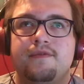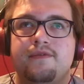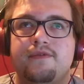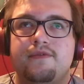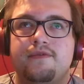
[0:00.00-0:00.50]

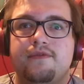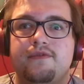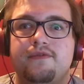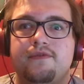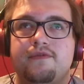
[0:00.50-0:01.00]
Now's a good time
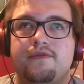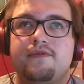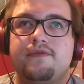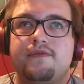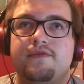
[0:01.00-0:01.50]
to start.
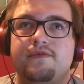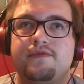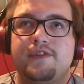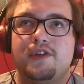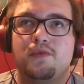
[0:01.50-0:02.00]

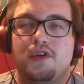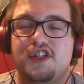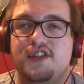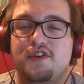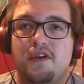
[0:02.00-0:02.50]
Just watch,
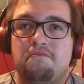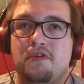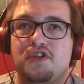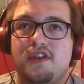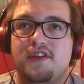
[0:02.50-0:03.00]
he's gonna
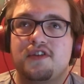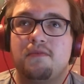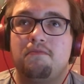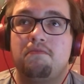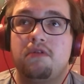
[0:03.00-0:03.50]
butcher this
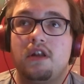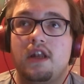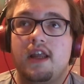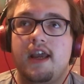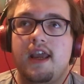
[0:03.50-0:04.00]

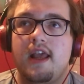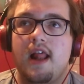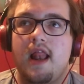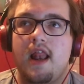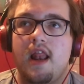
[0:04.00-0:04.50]
complete...
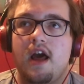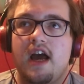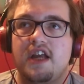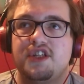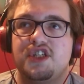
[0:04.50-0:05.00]

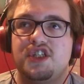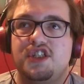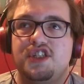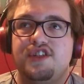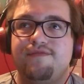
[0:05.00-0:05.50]
Ah,
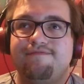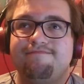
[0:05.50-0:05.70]
sh...